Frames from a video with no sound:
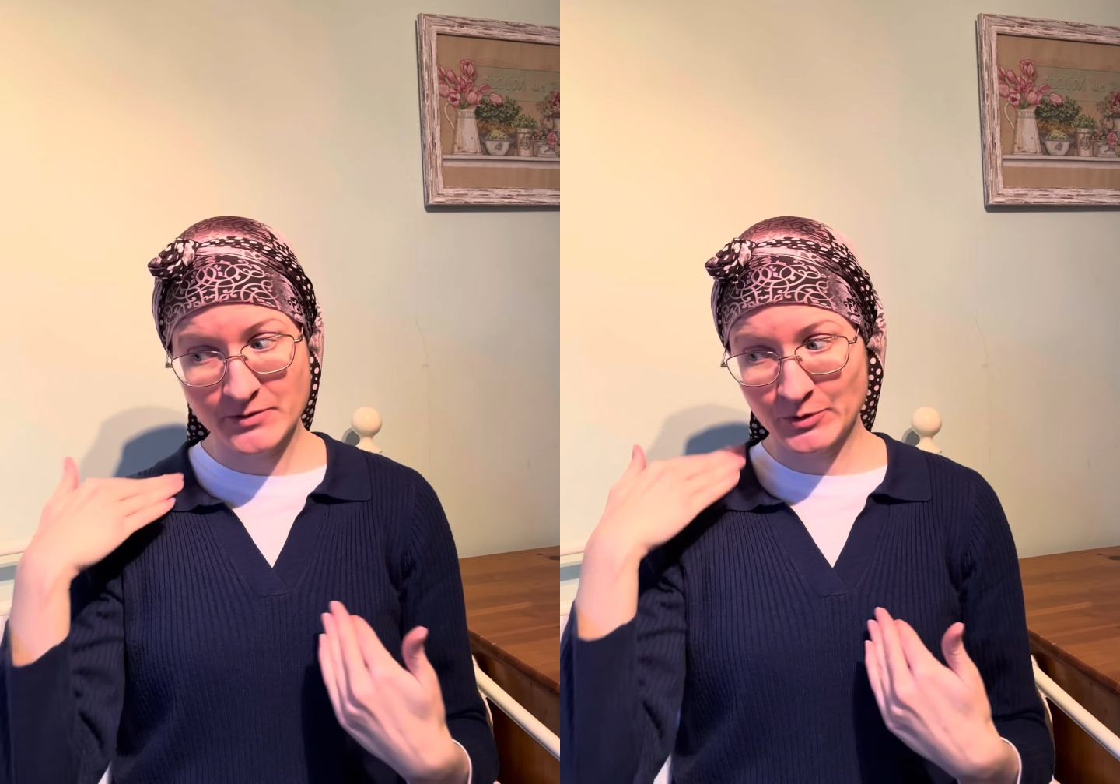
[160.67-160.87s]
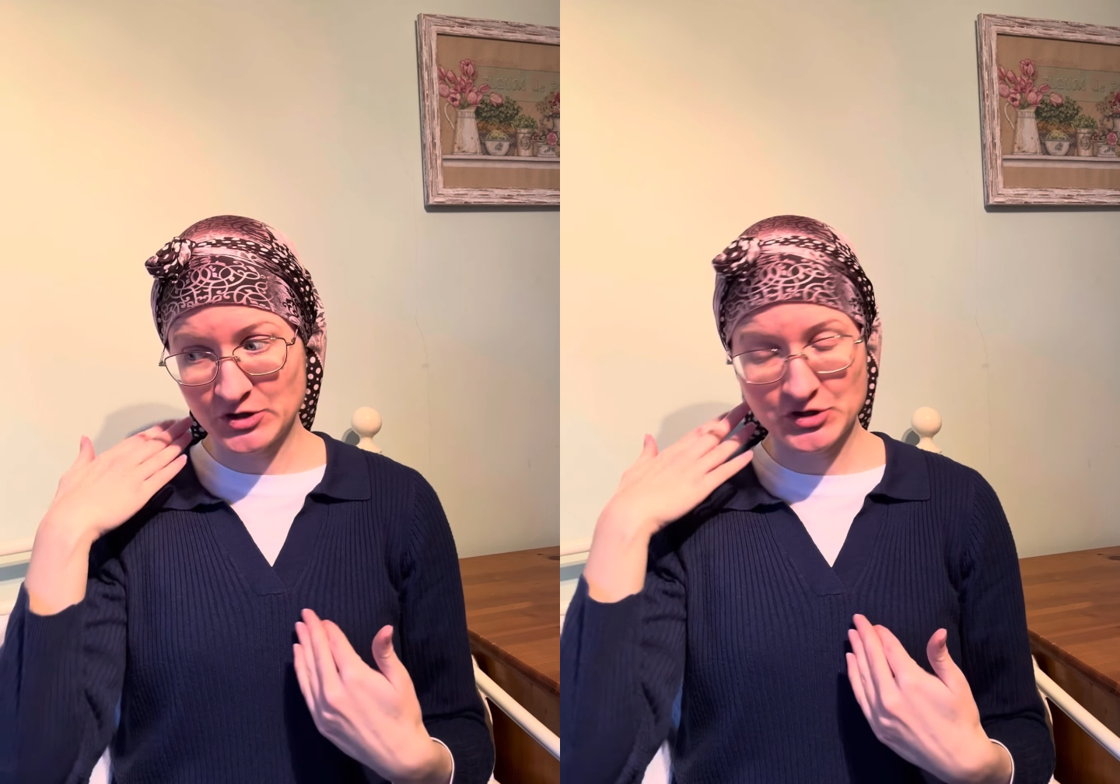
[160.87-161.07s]

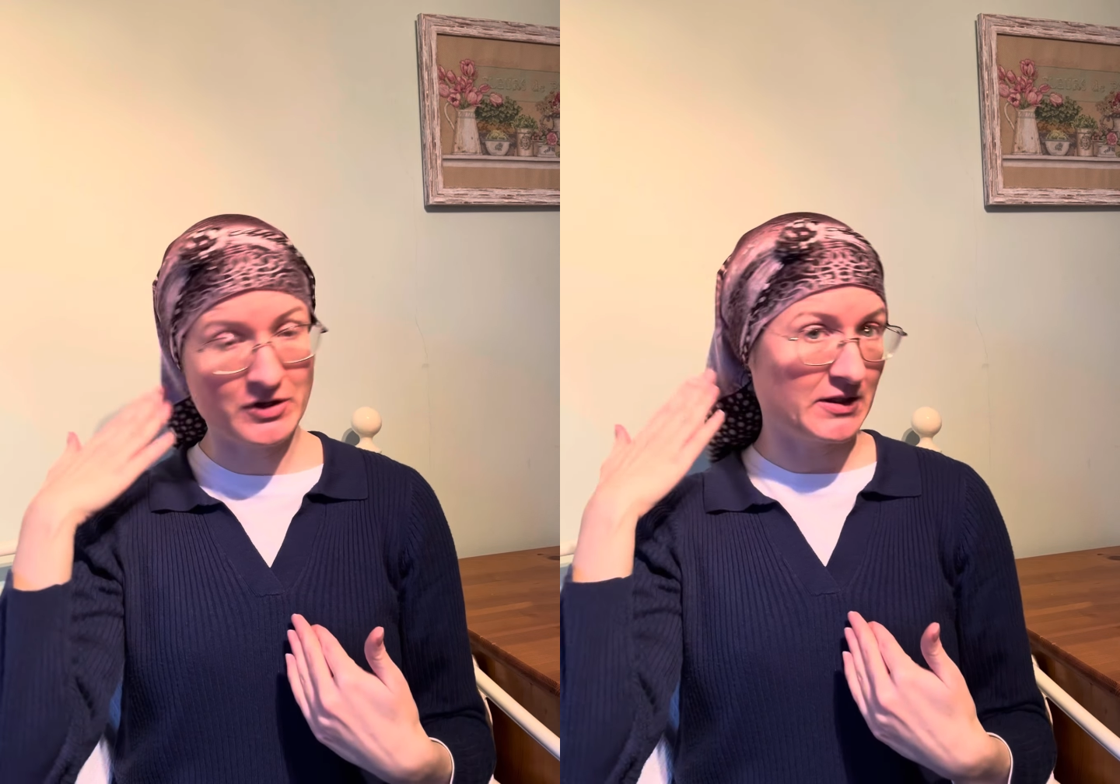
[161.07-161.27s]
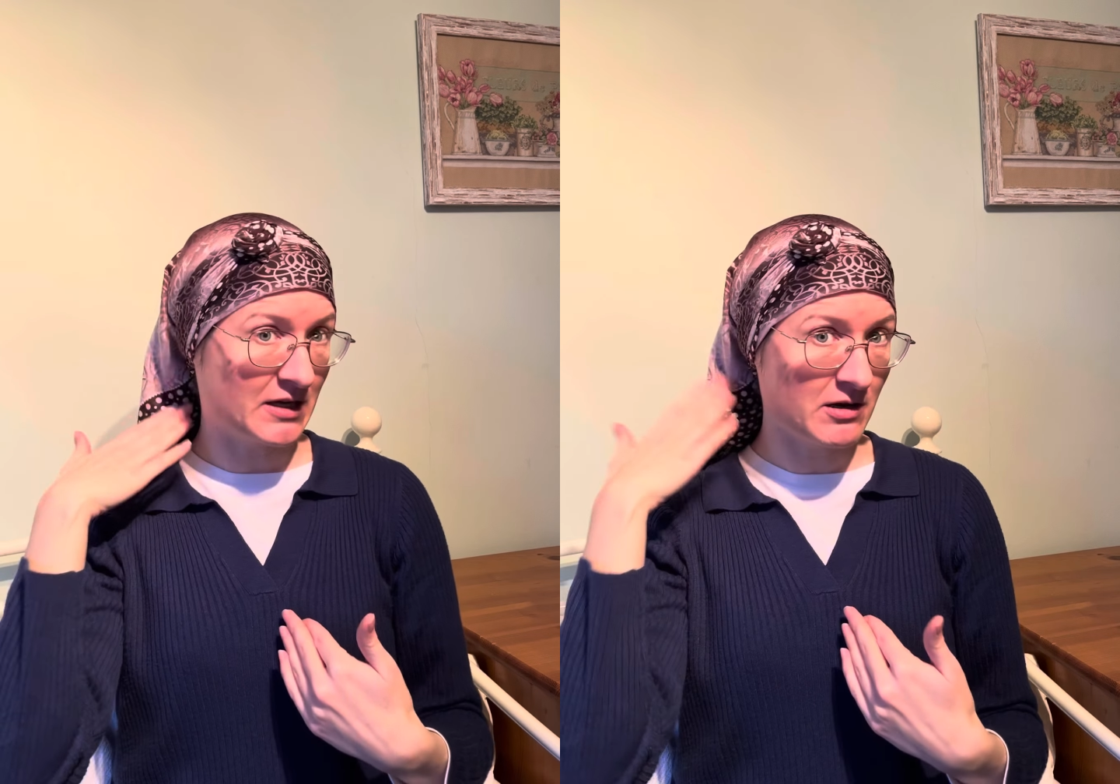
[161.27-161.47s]
because you
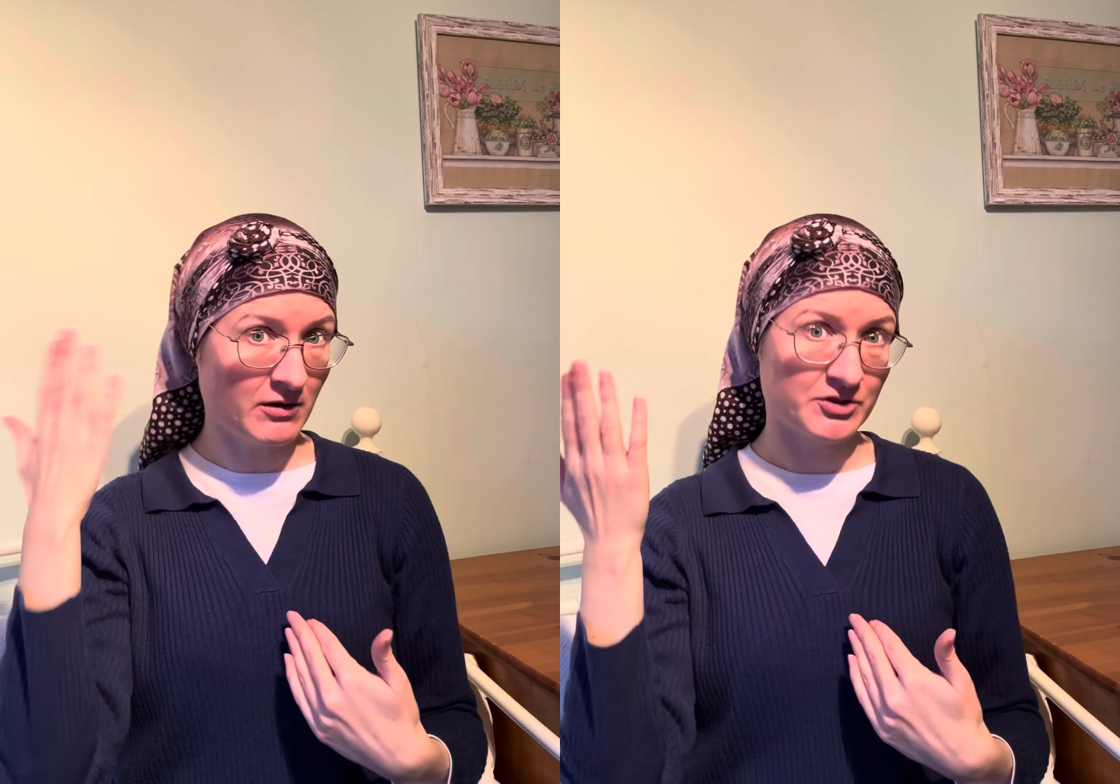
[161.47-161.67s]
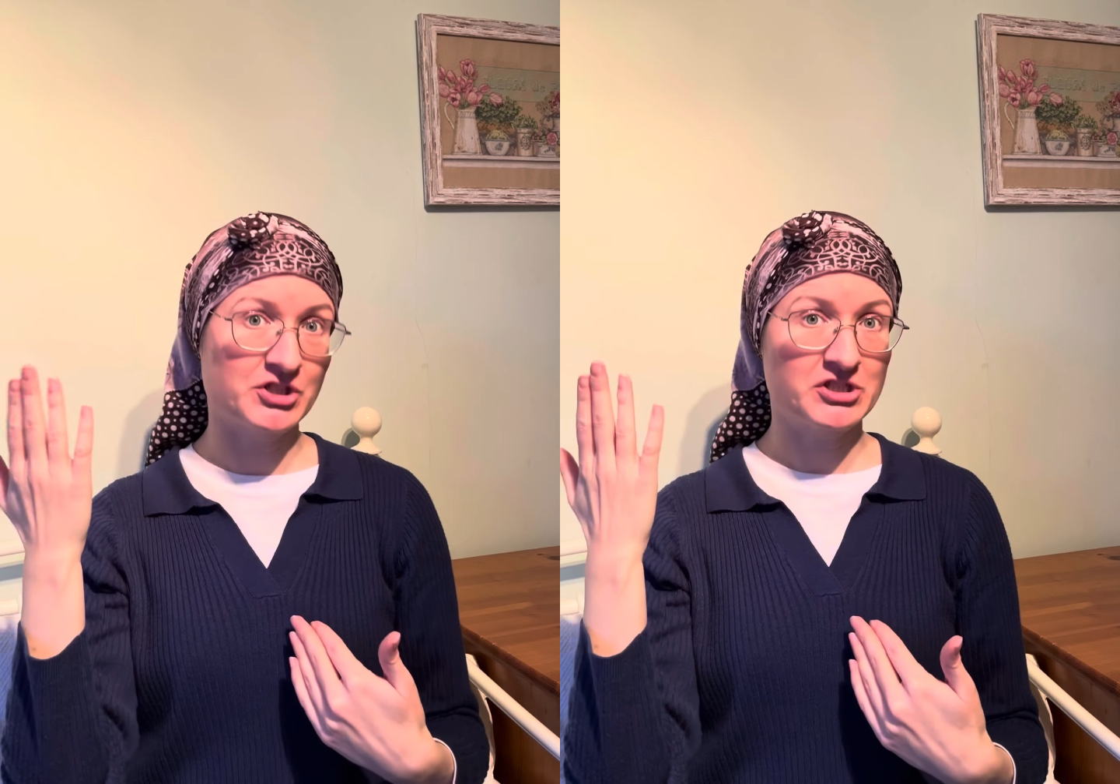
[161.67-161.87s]
need the
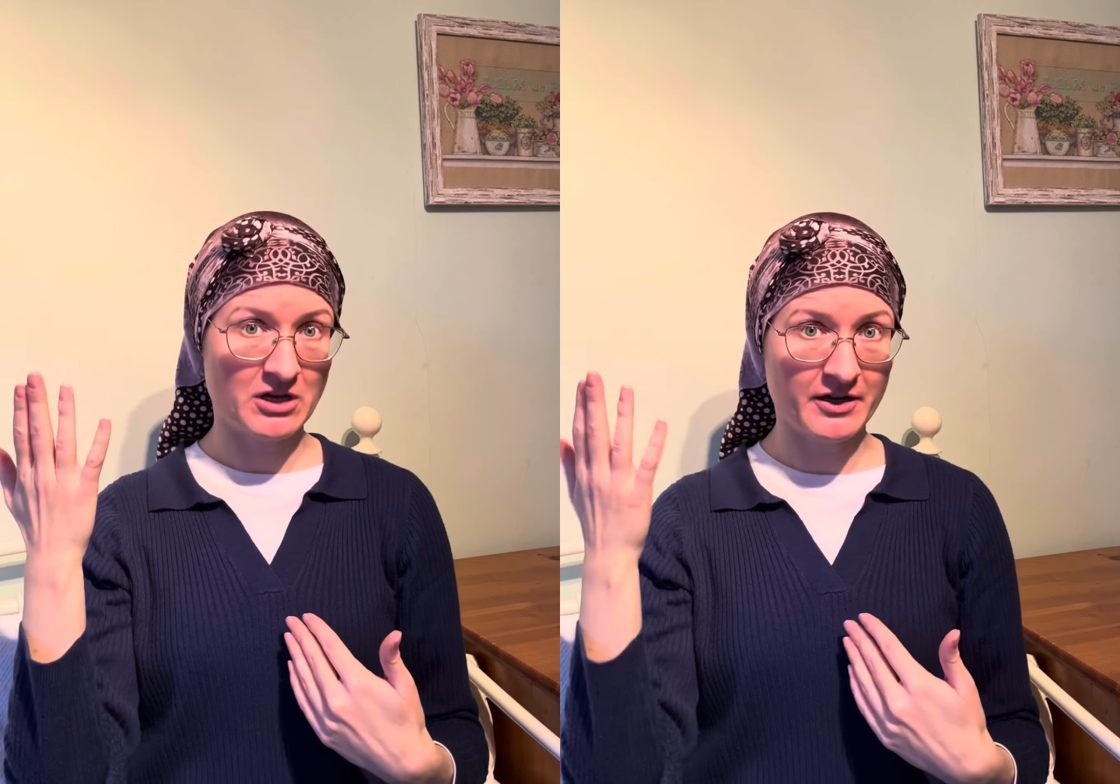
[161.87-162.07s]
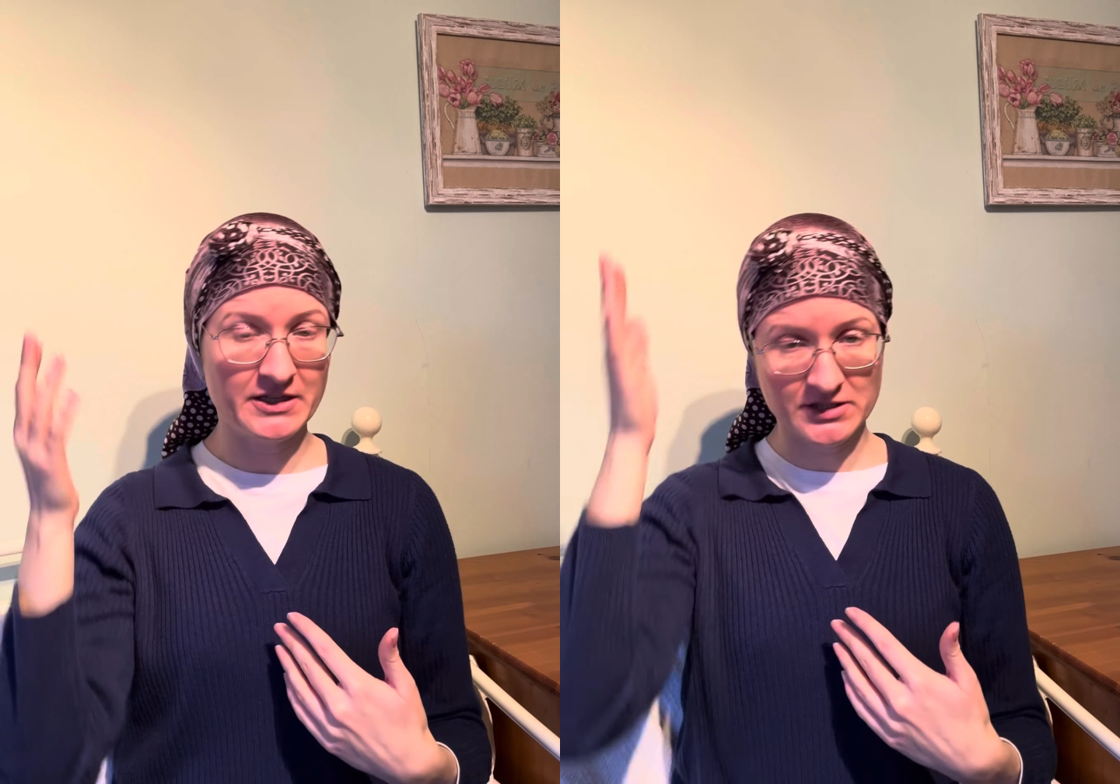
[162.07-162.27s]
larger
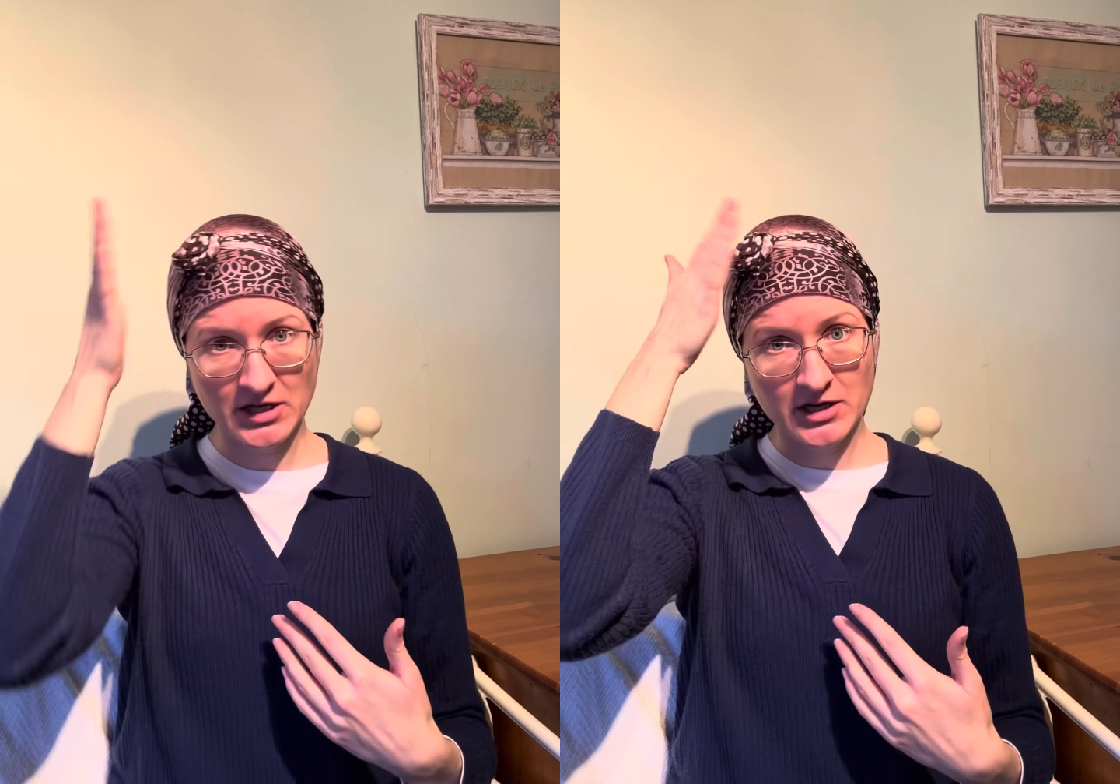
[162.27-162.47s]
size